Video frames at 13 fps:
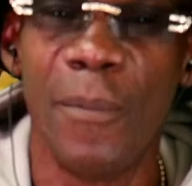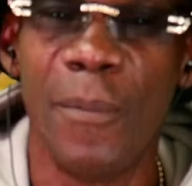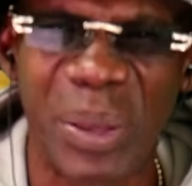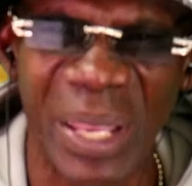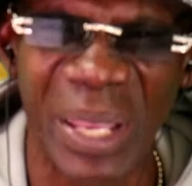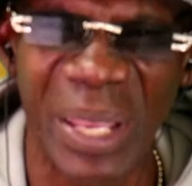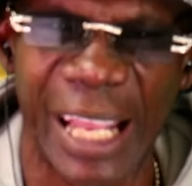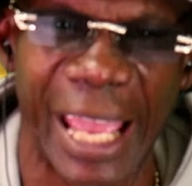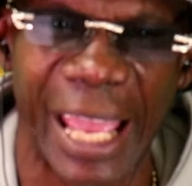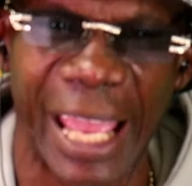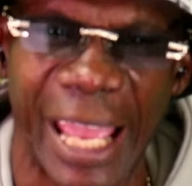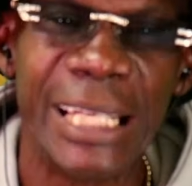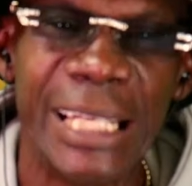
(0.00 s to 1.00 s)
Picture
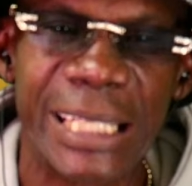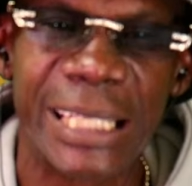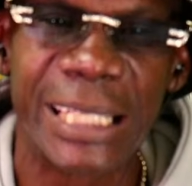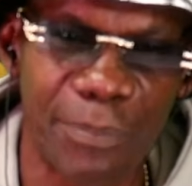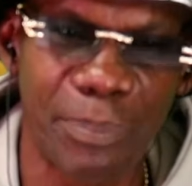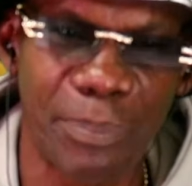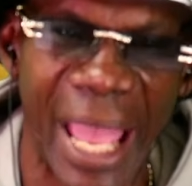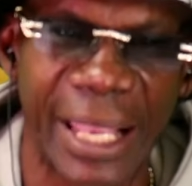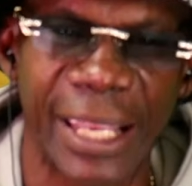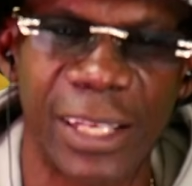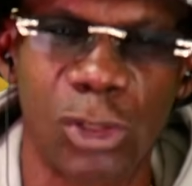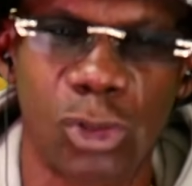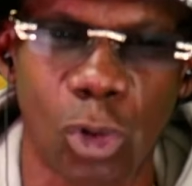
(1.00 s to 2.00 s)
that. Sit back,
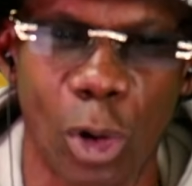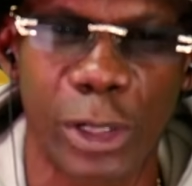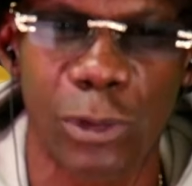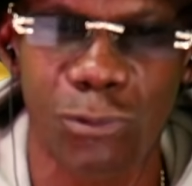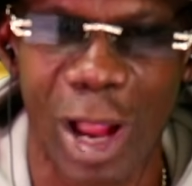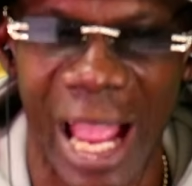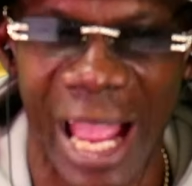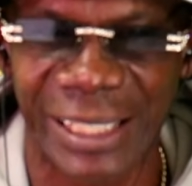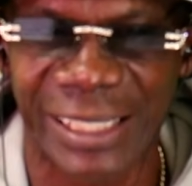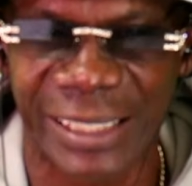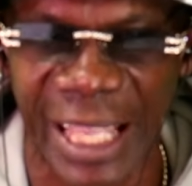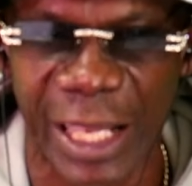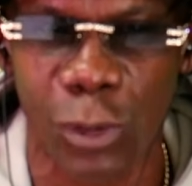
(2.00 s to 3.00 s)
enjoy the ride,
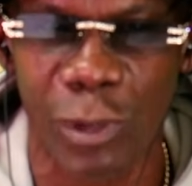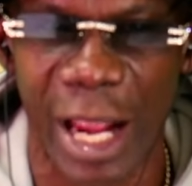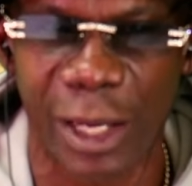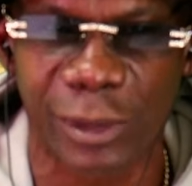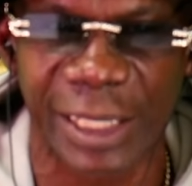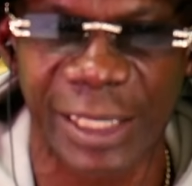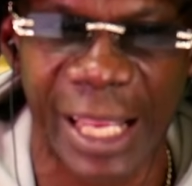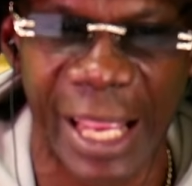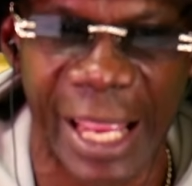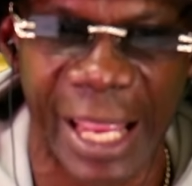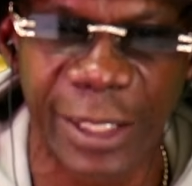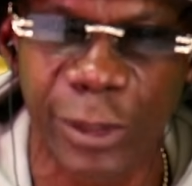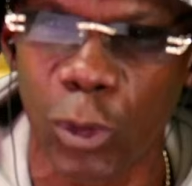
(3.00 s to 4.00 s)
stick around to the end.